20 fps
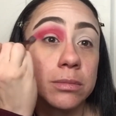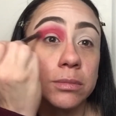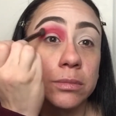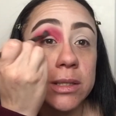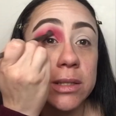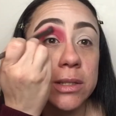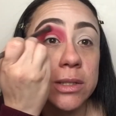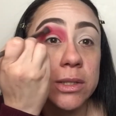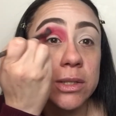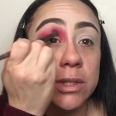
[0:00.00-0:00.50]

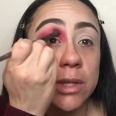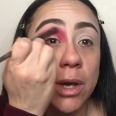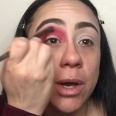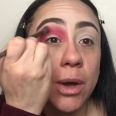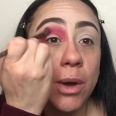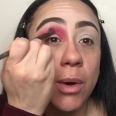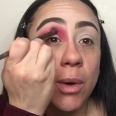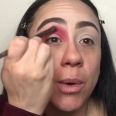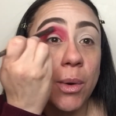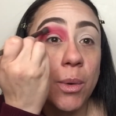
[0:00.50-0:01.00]
So
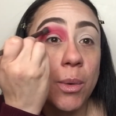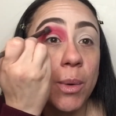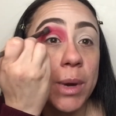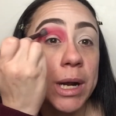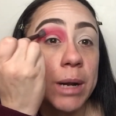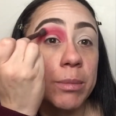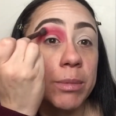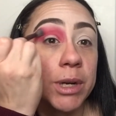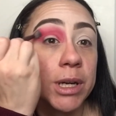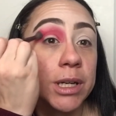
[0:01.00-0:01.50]
what
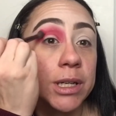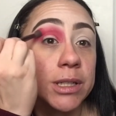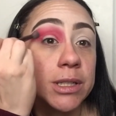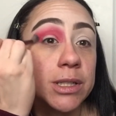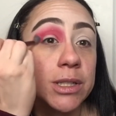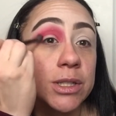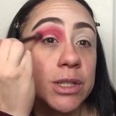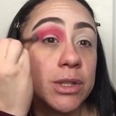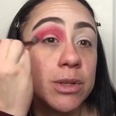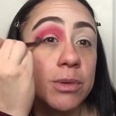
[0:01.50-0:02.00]
I'm gonna
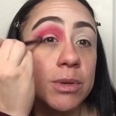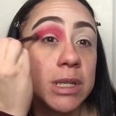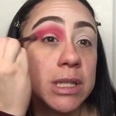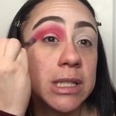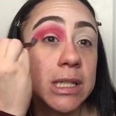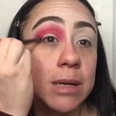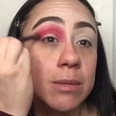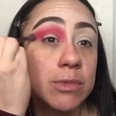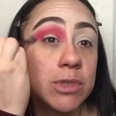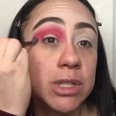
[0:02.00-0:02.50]
do is
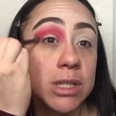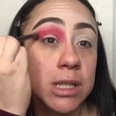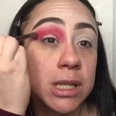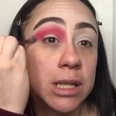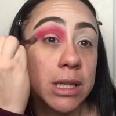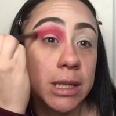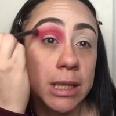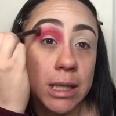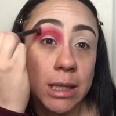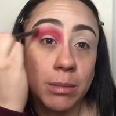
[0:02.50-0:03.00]
I'm just
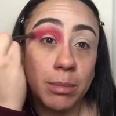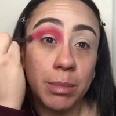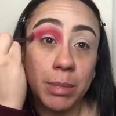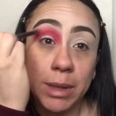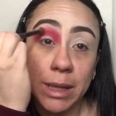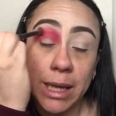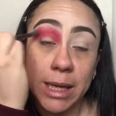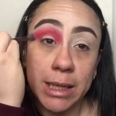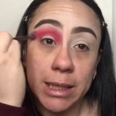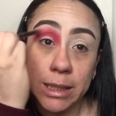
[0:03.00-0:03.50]
gonna keep
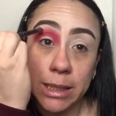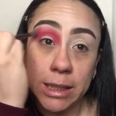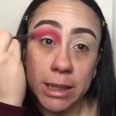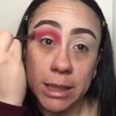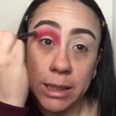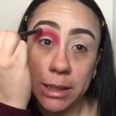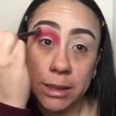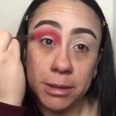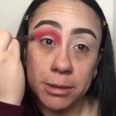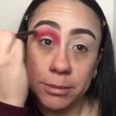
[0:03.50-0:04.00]

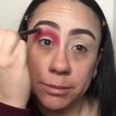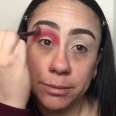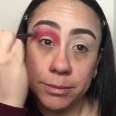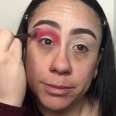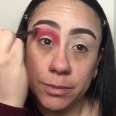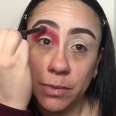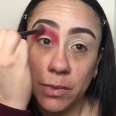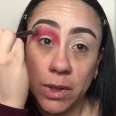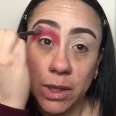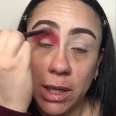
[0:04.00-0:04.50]
blending,
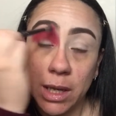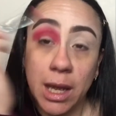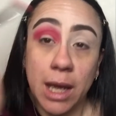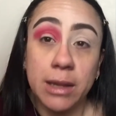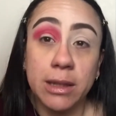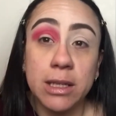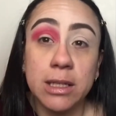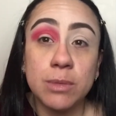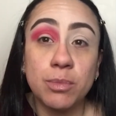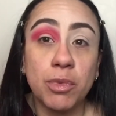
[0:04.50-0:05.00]
and
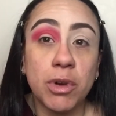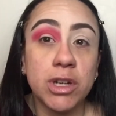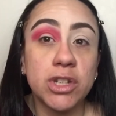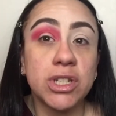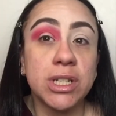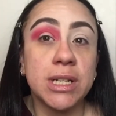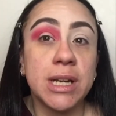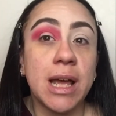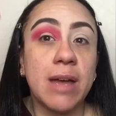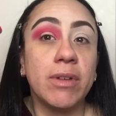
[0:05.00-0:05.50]
this brush
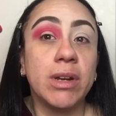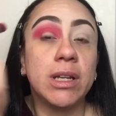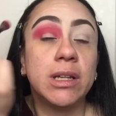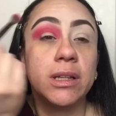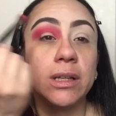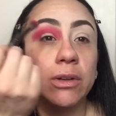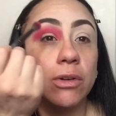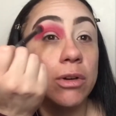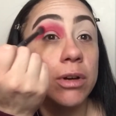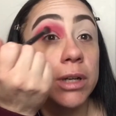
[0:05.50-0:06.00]
didn't have
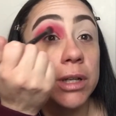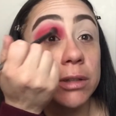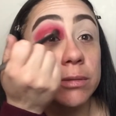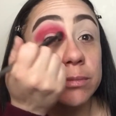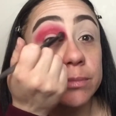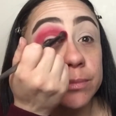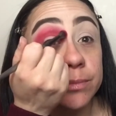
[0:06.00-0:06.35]
anything on it.